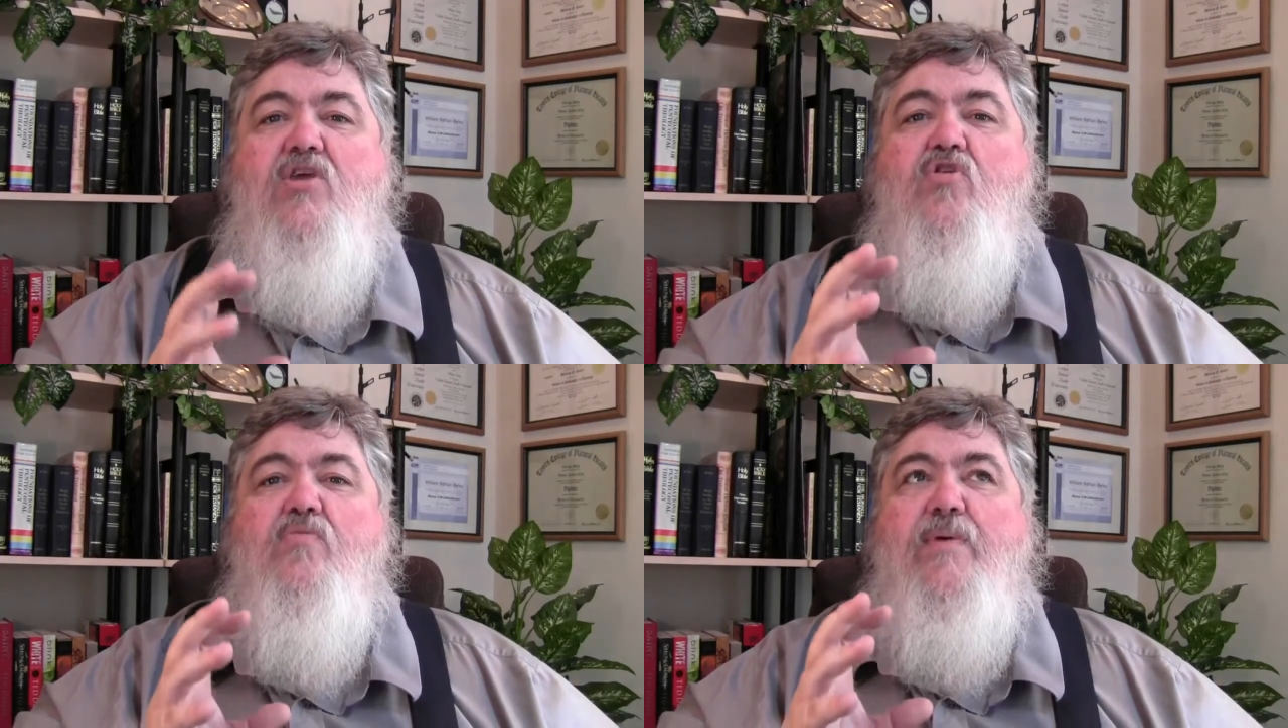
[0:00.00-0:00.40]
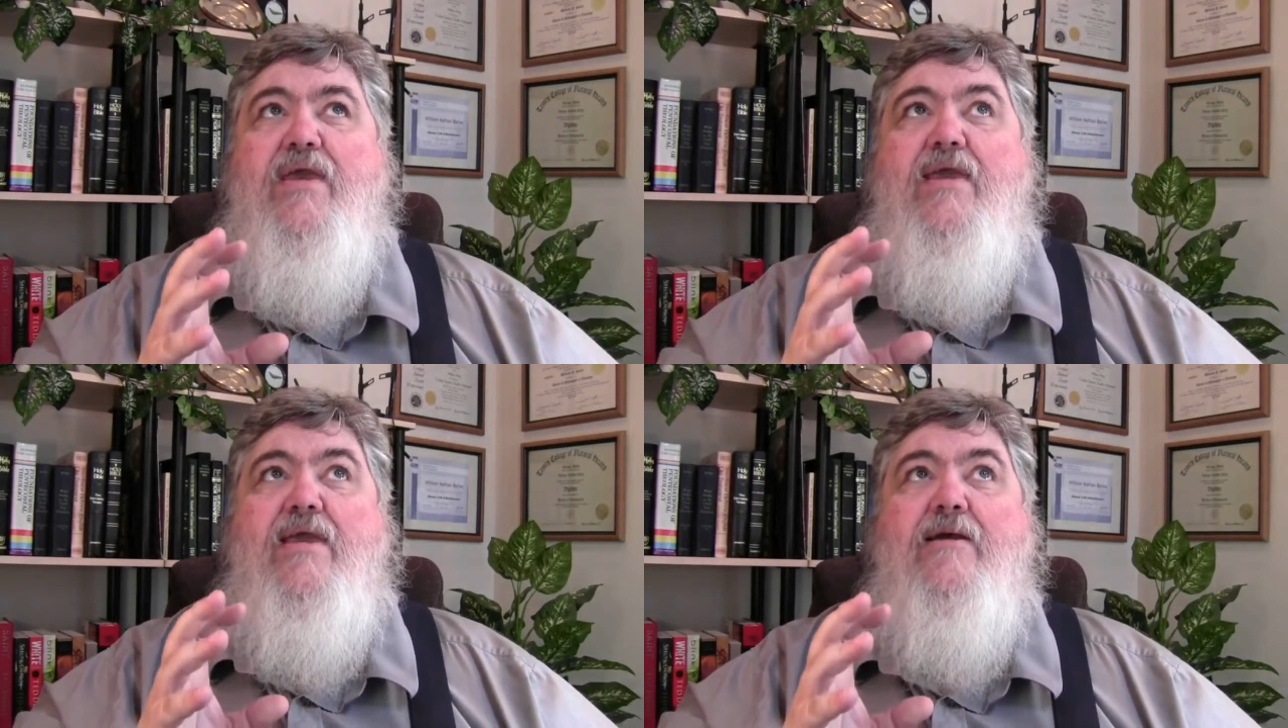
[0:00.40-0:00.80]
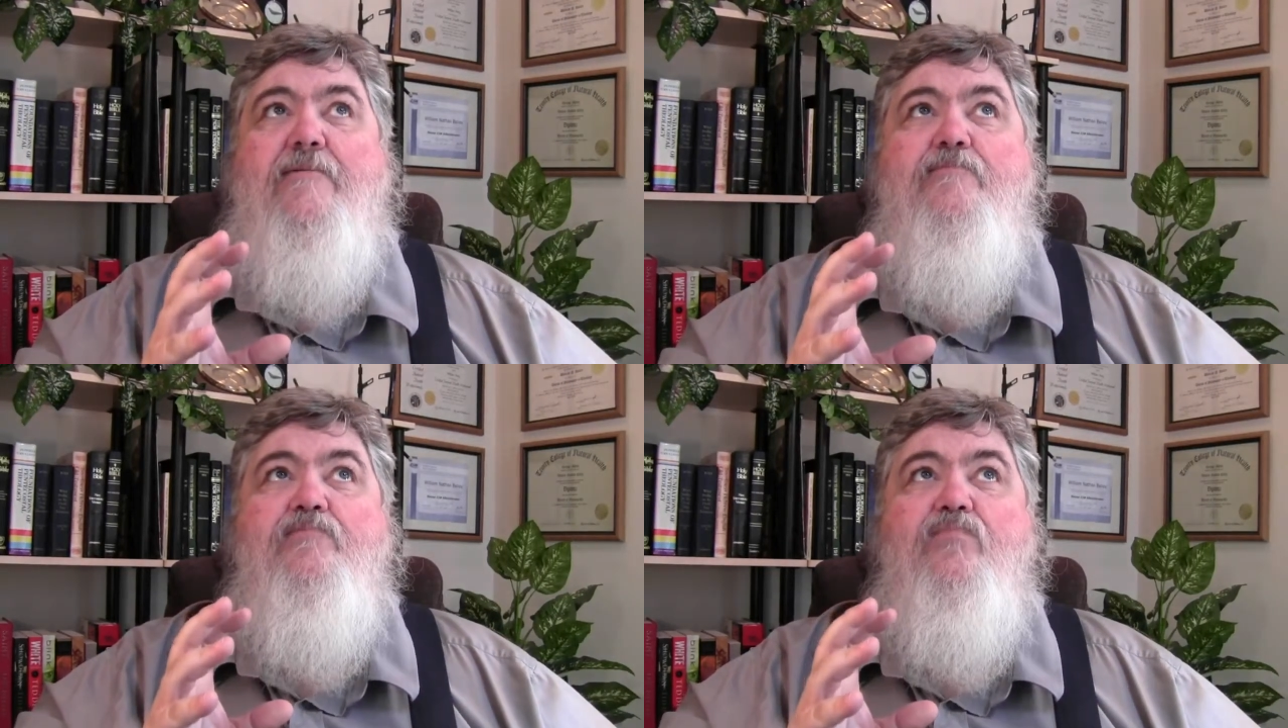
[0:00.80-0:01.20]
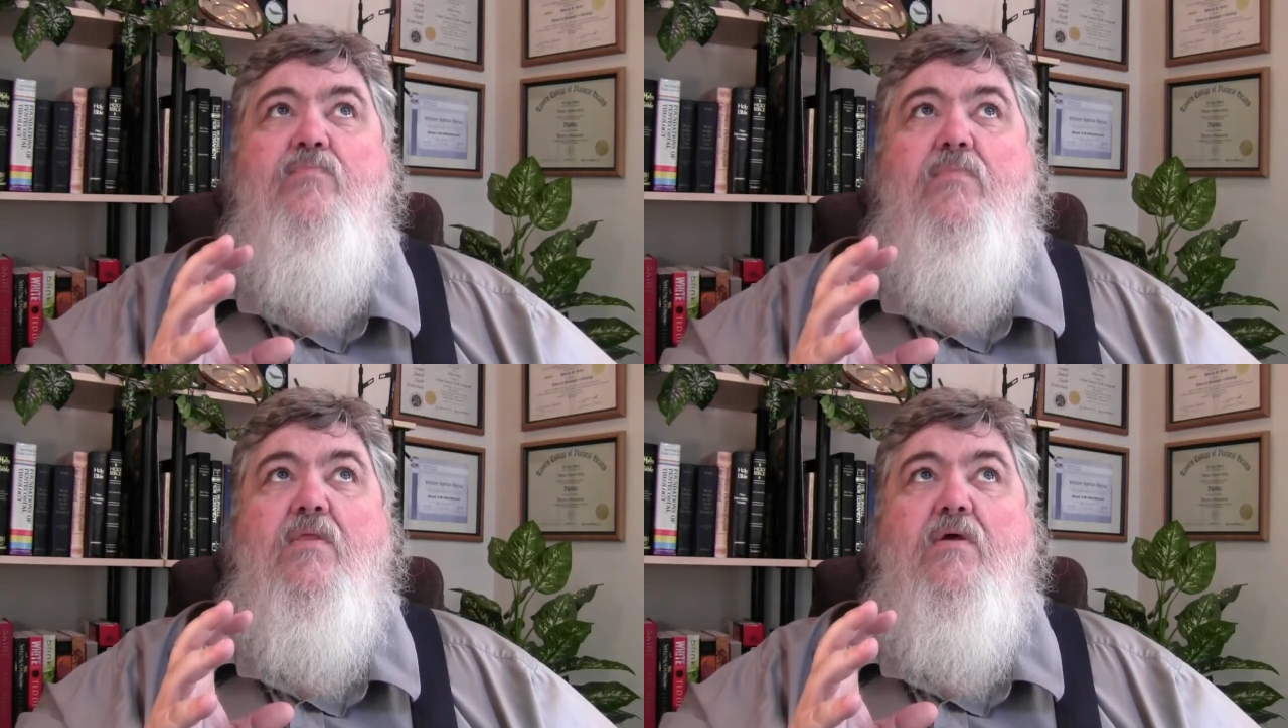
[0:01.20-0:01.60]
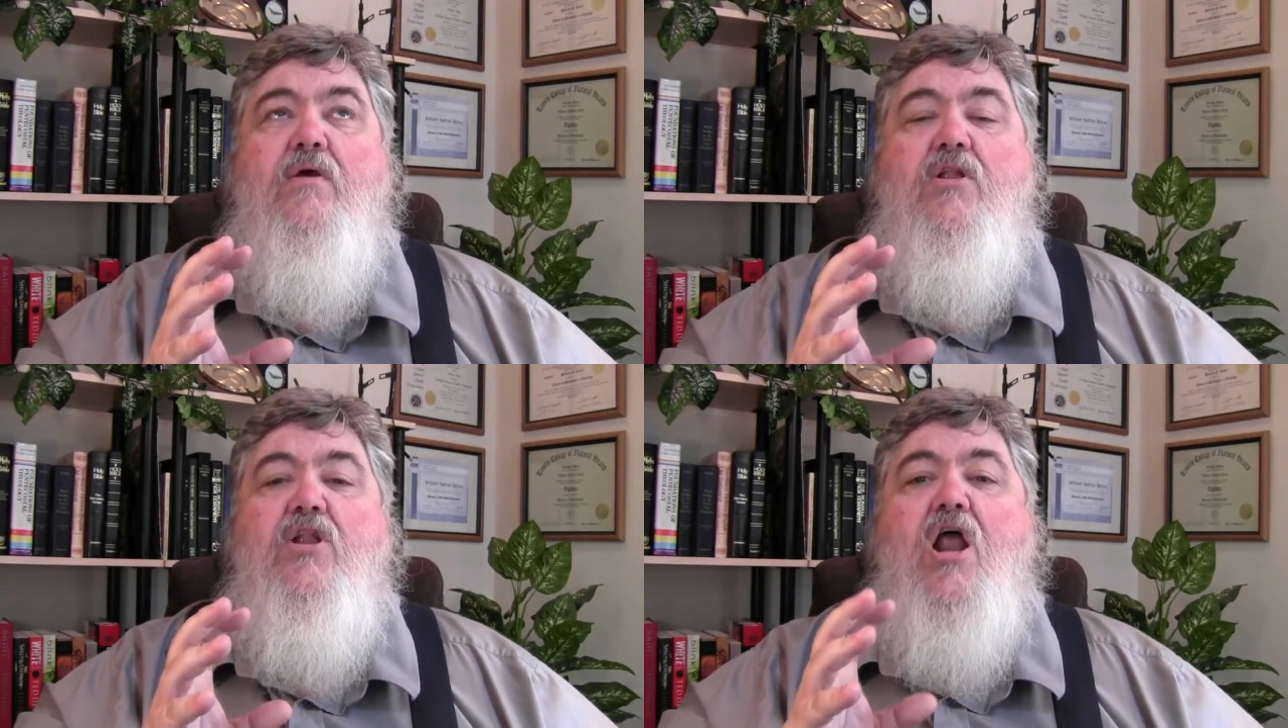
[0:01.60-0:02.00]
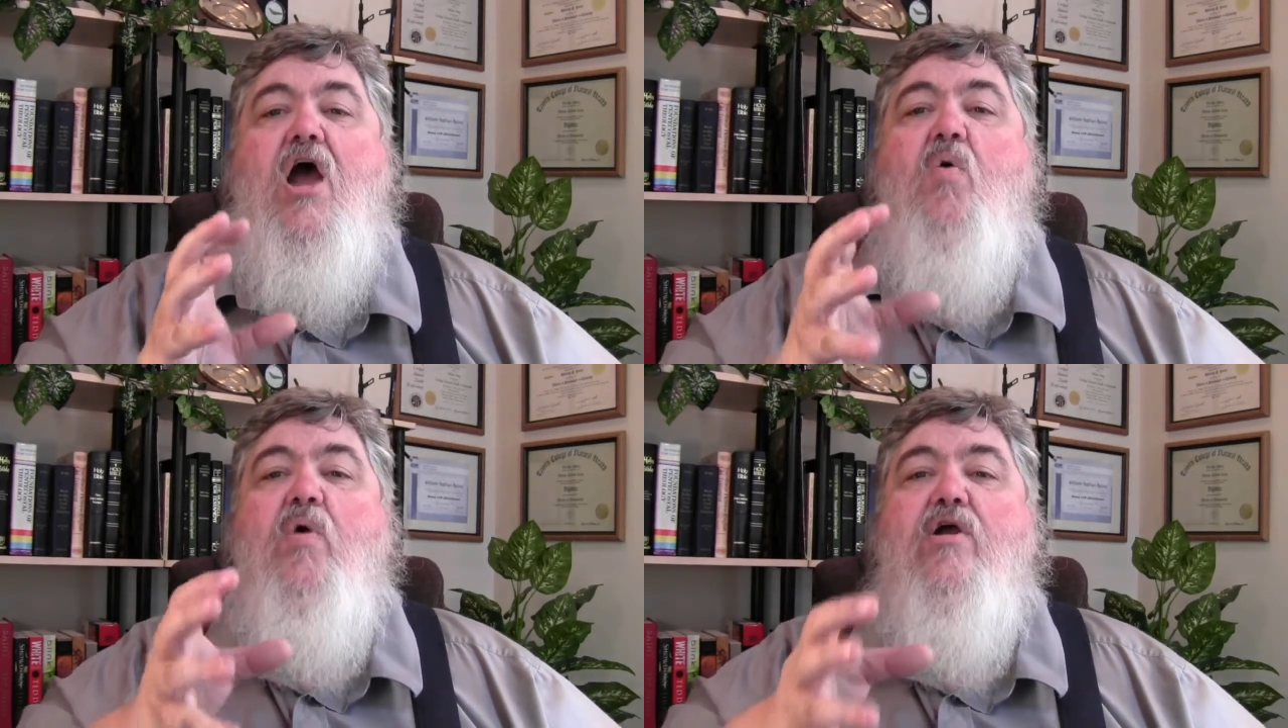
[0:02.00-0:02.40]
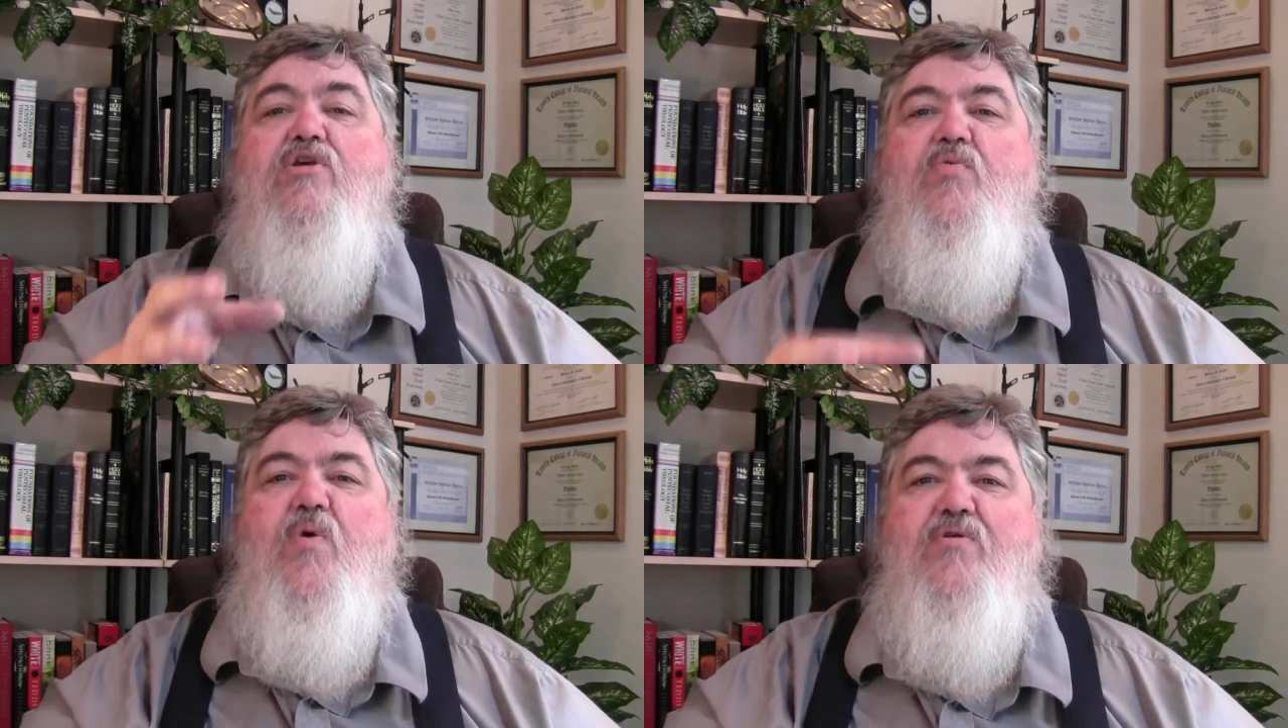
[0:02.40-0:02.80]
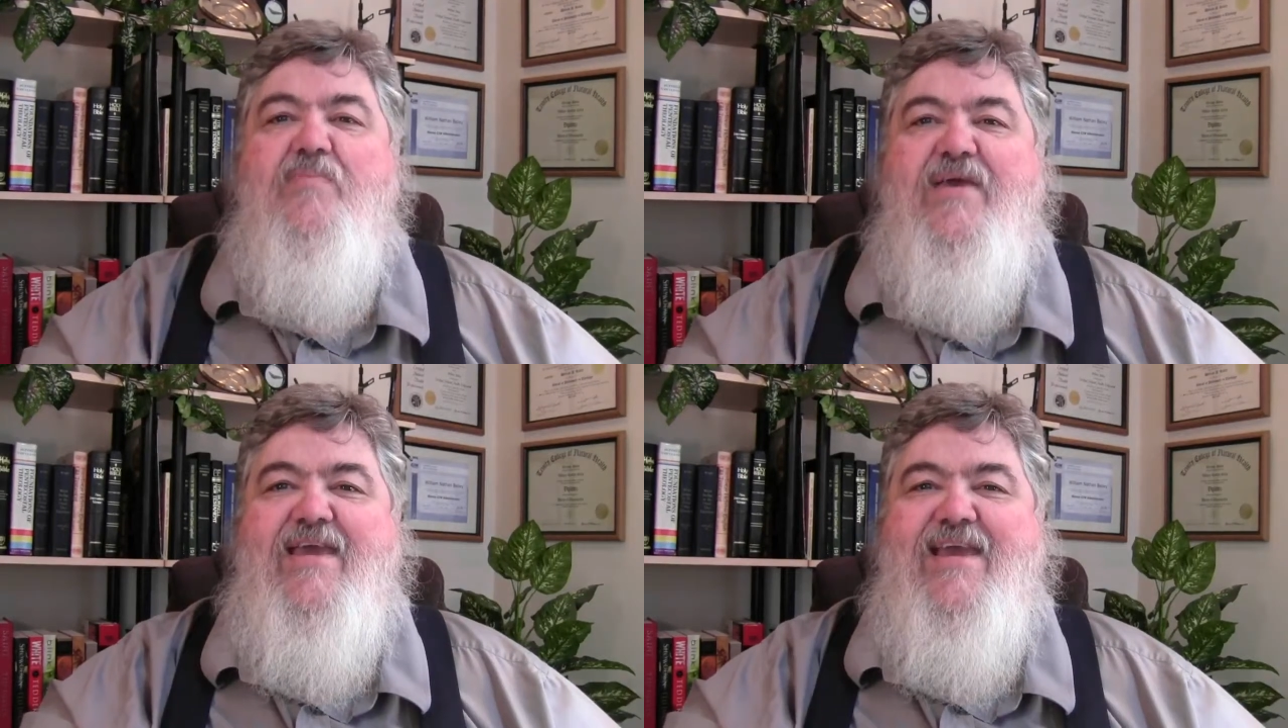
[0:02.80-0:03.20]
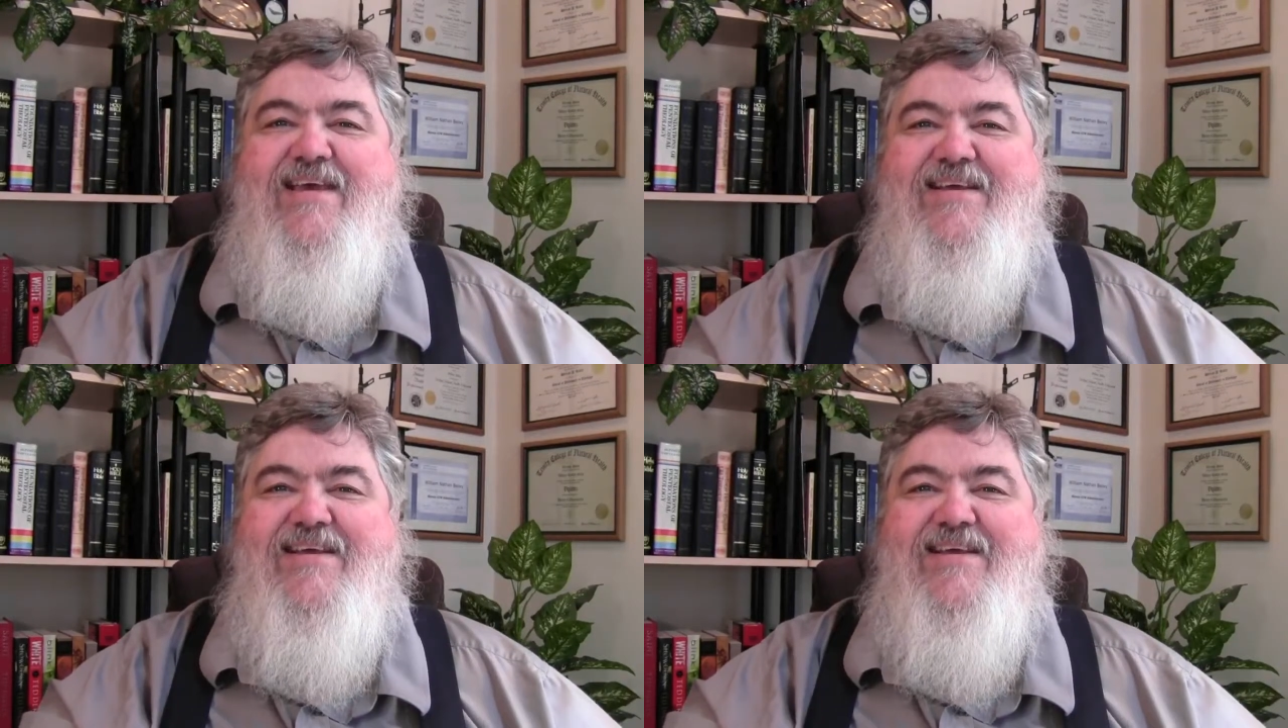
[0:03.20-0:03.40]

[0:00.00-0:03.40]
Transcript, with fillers: you'll be not where you want to be,